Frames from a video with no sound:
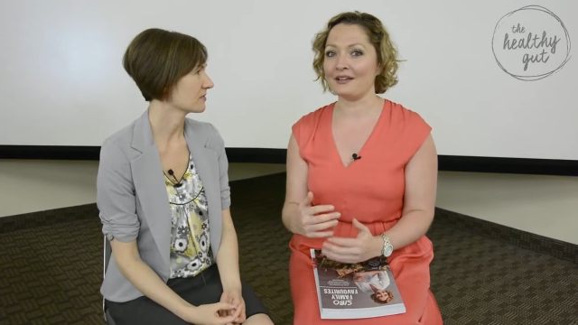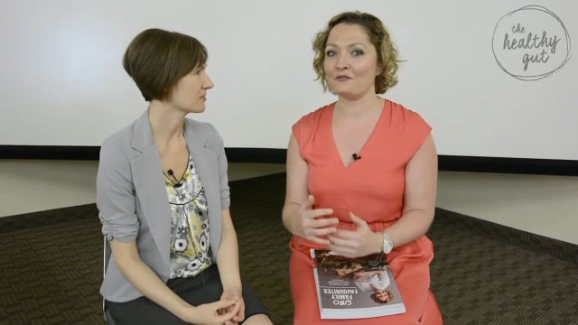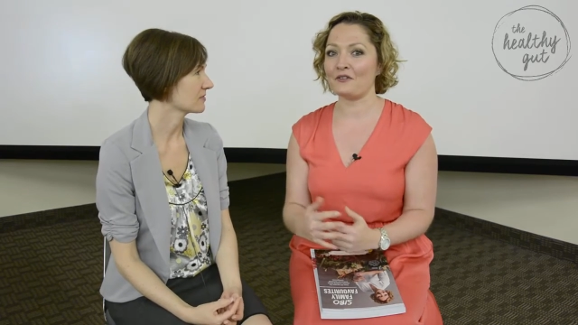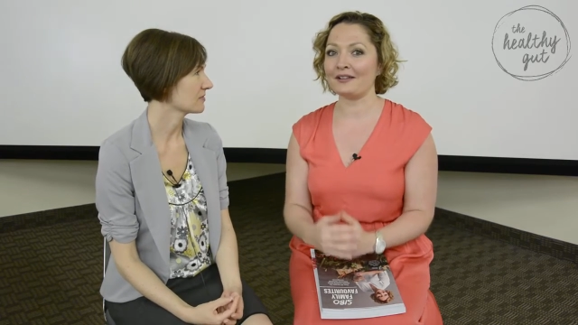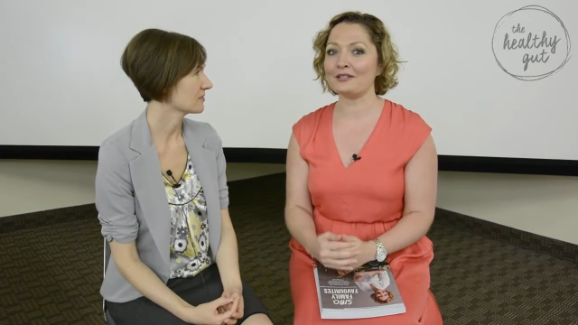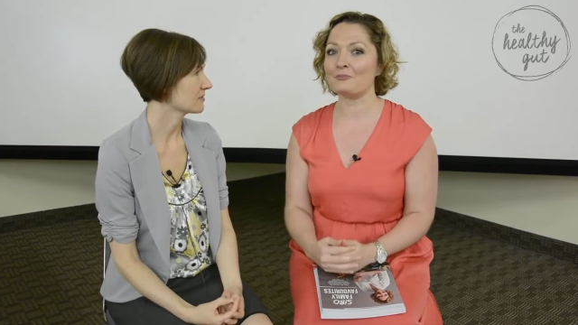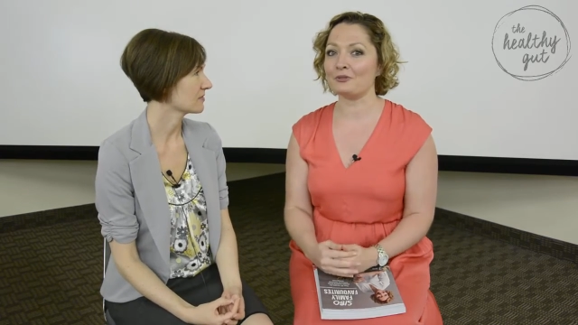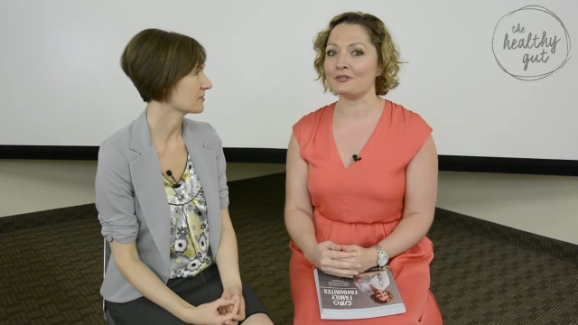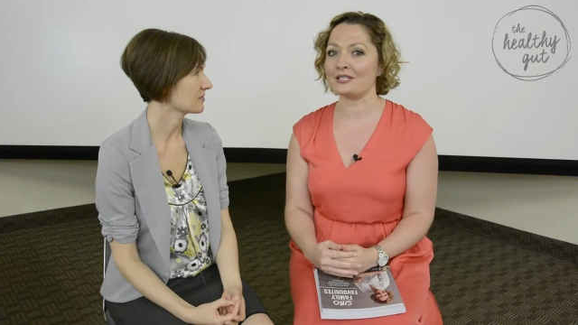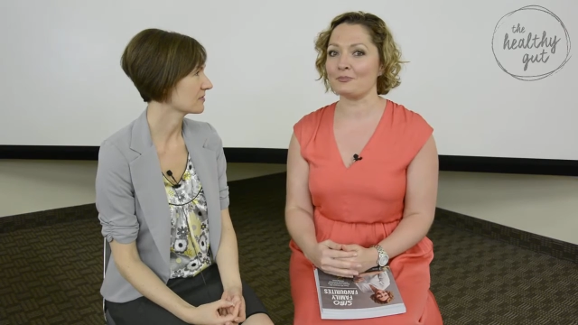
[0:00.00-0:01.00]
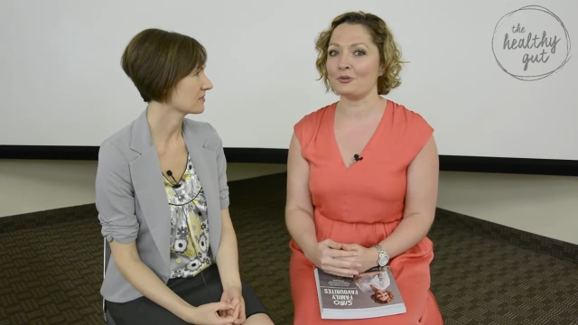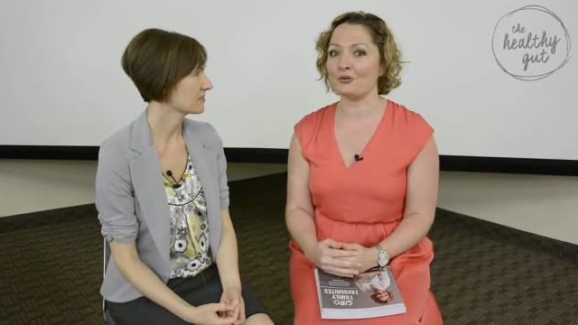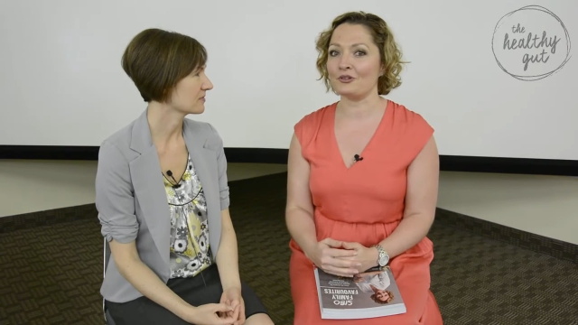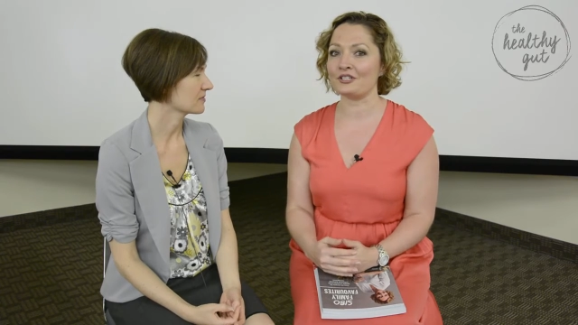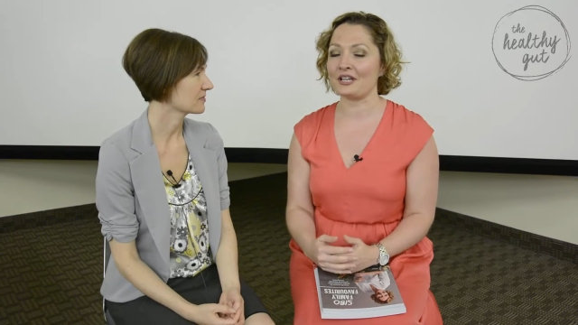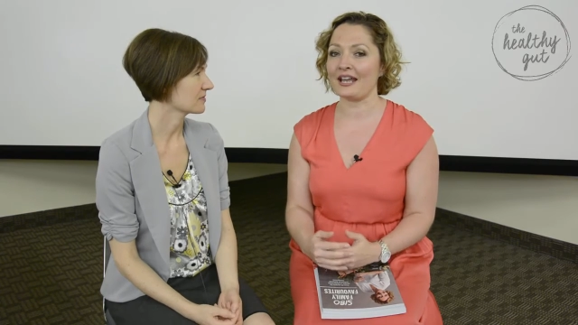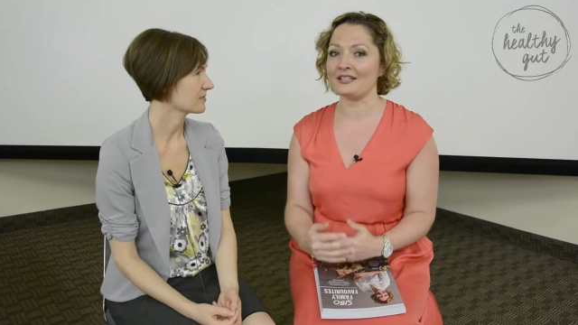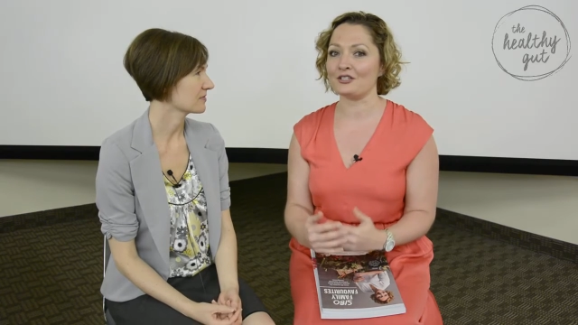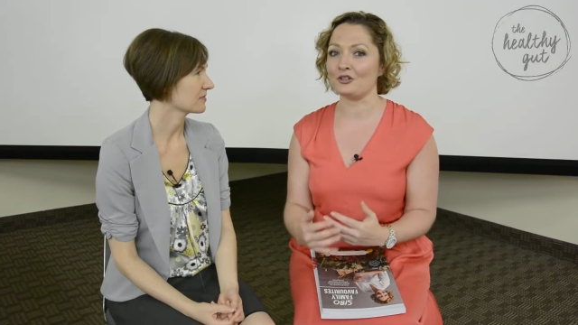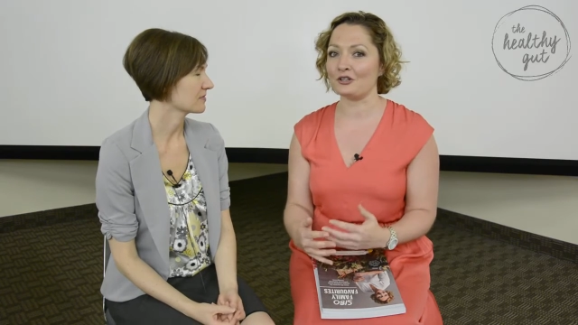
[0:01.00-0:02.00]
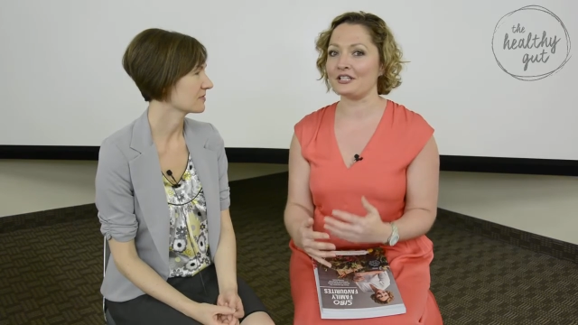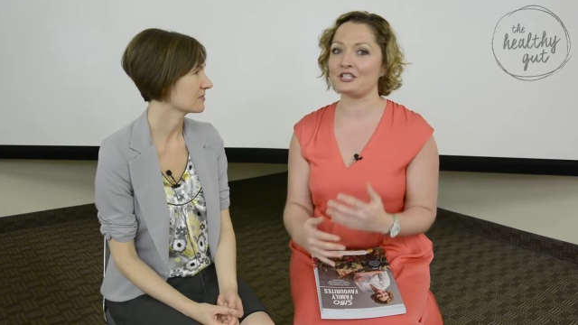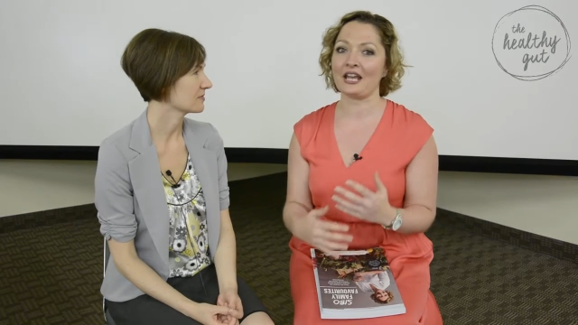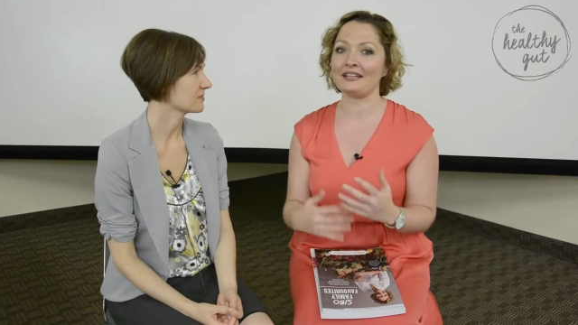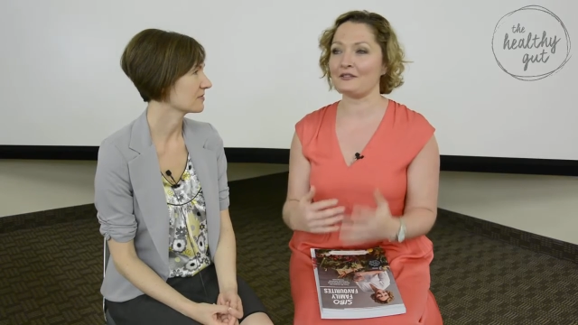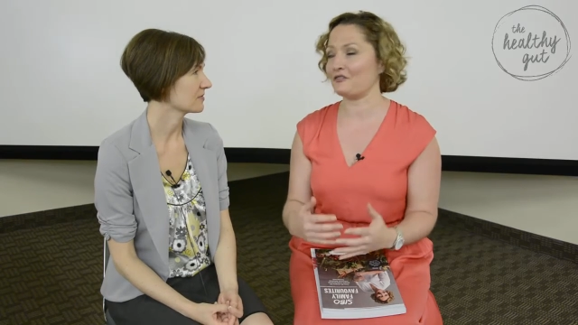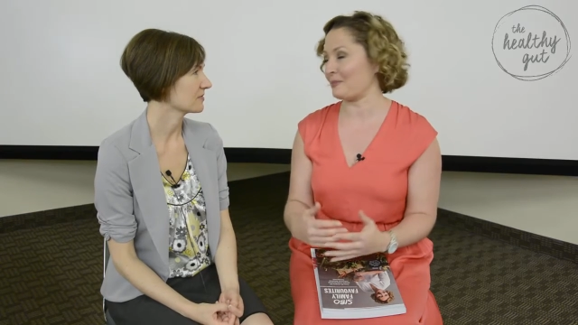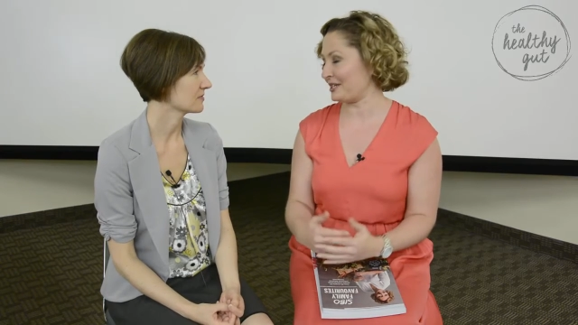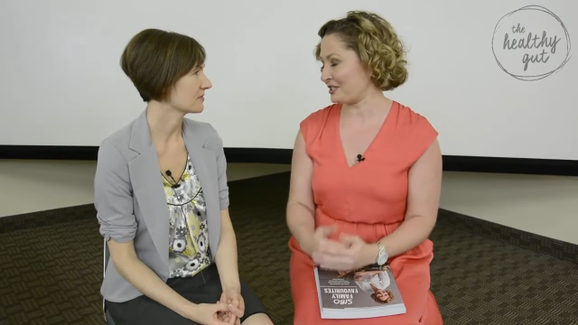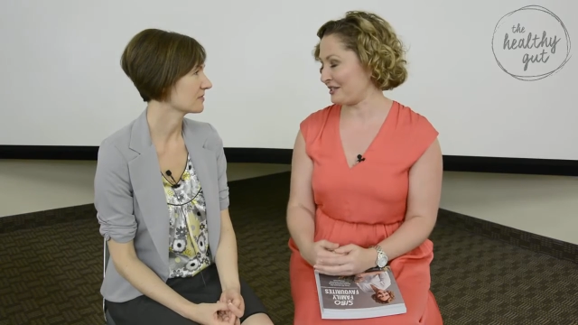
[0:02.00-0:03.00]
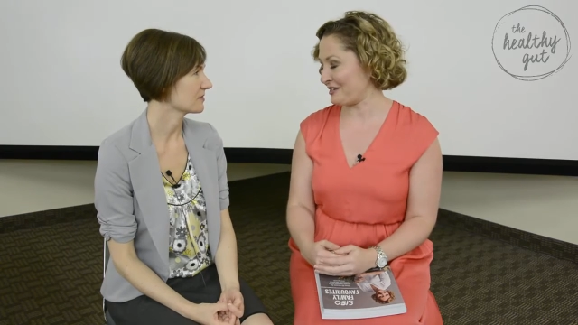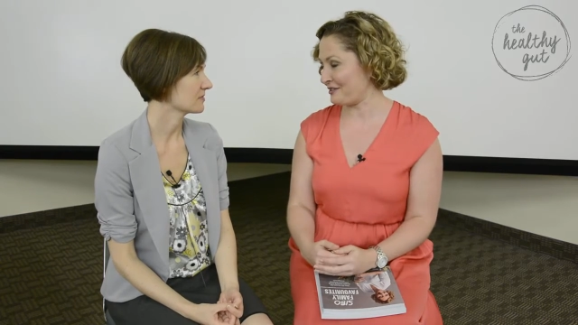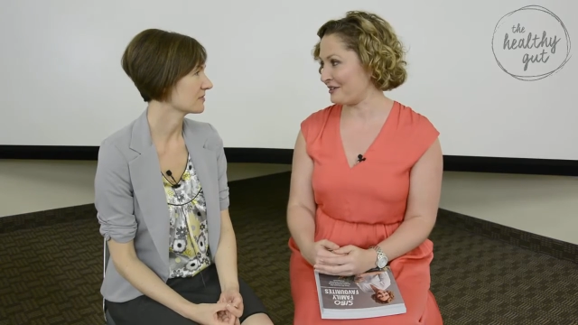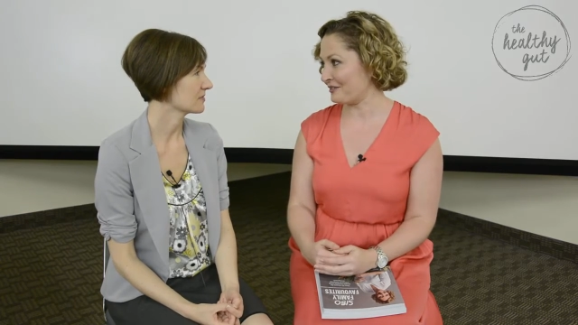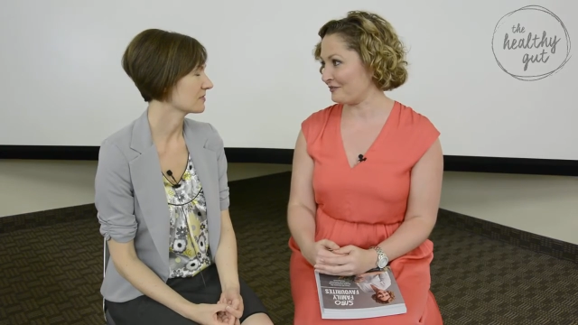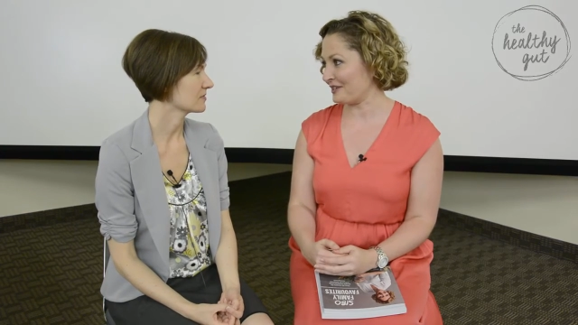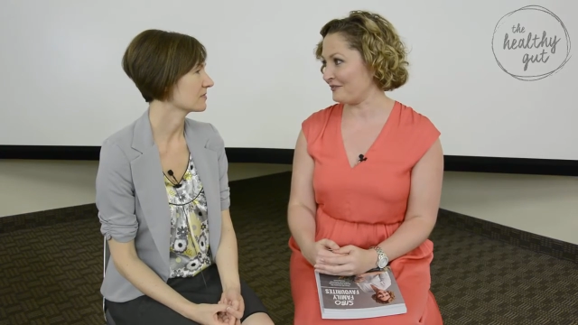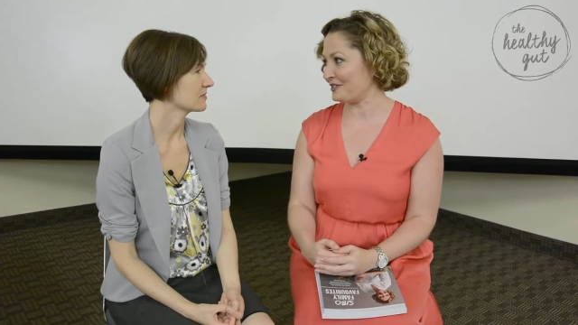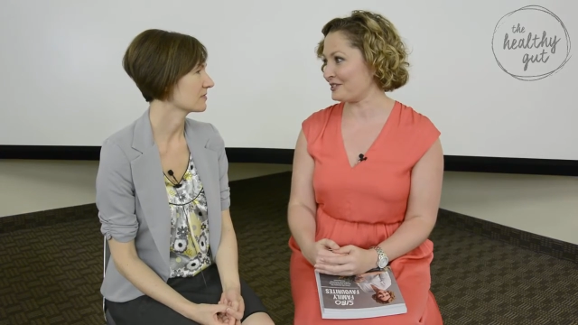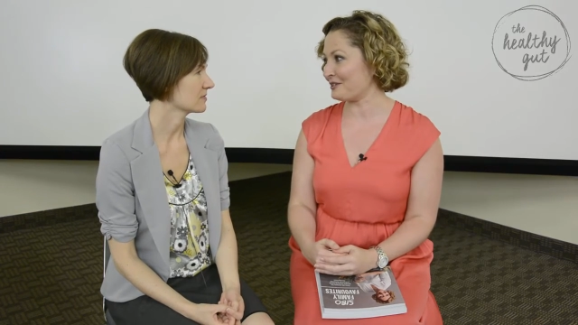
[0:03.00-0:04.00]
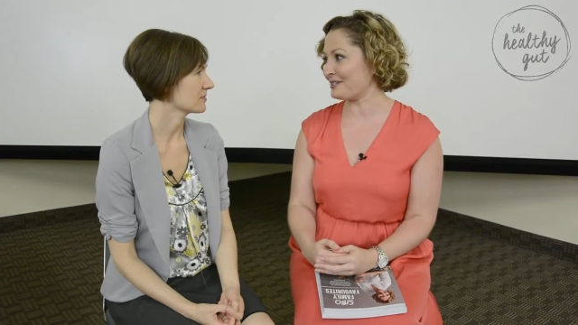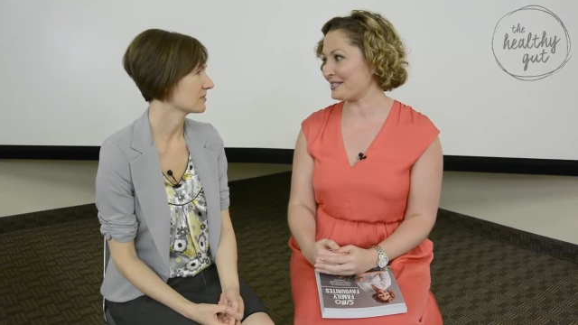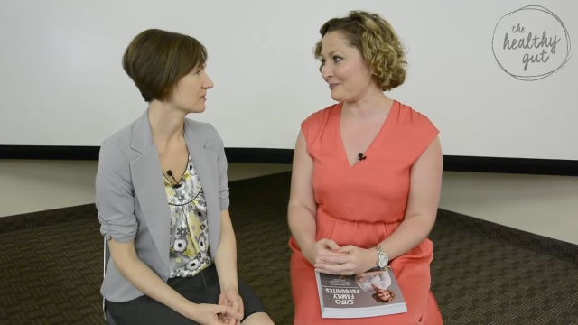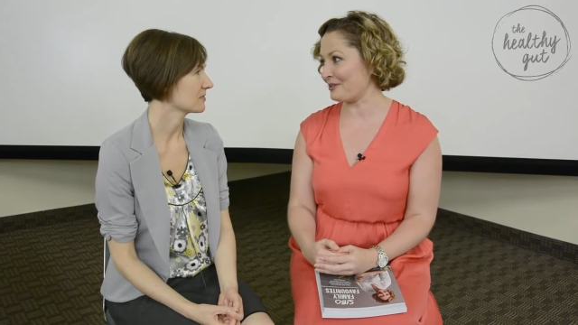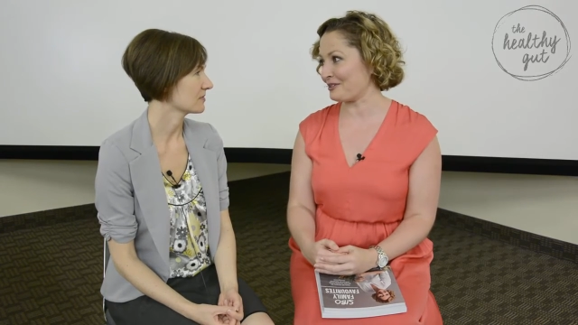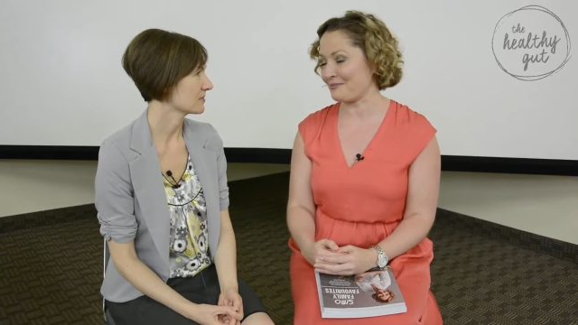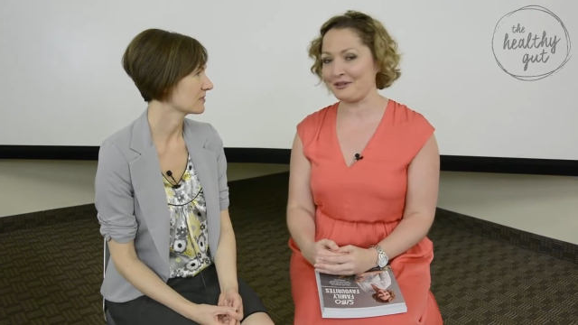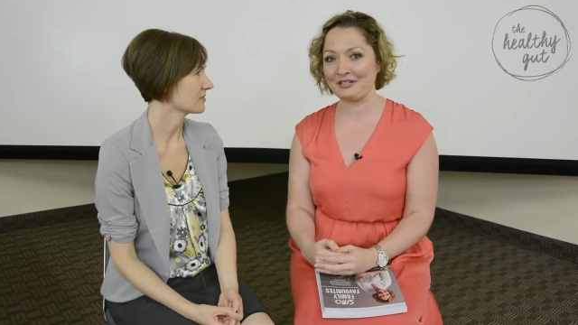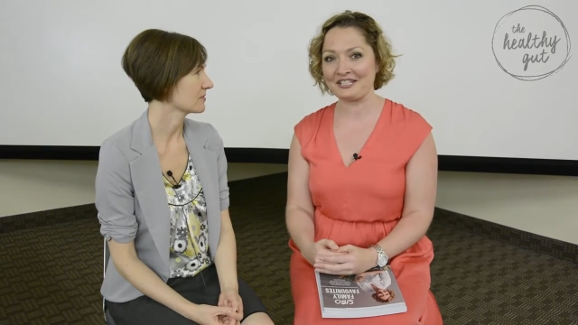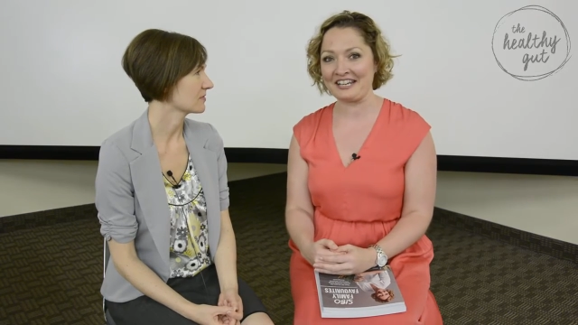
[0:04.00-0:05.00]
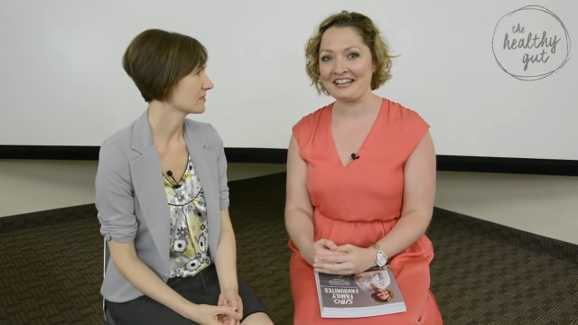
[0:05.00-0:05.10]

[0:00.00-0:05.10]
Speaker 1: invaluable support and knowledge and information that you have given to the SIBO community,